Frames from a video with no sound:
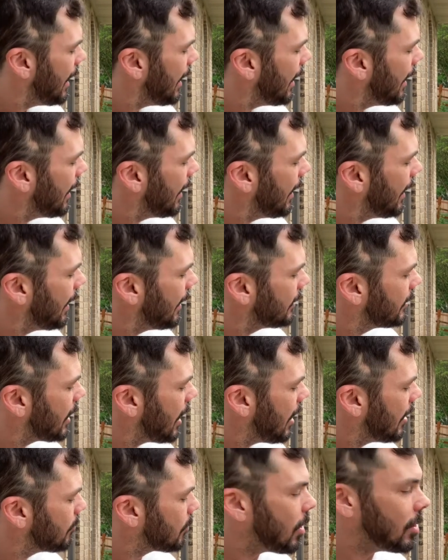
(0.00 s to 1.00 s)
And
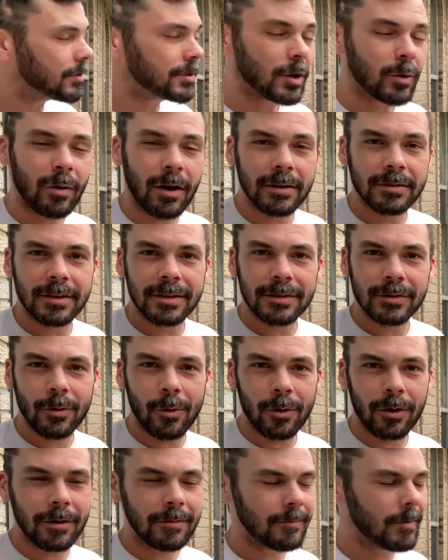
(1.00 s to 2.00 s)
I'm also on
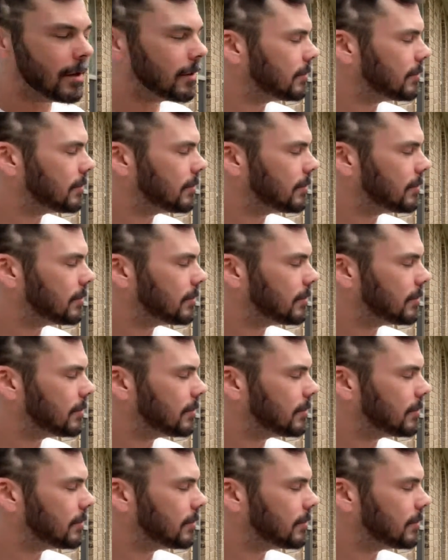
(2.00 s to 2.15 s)
Discord.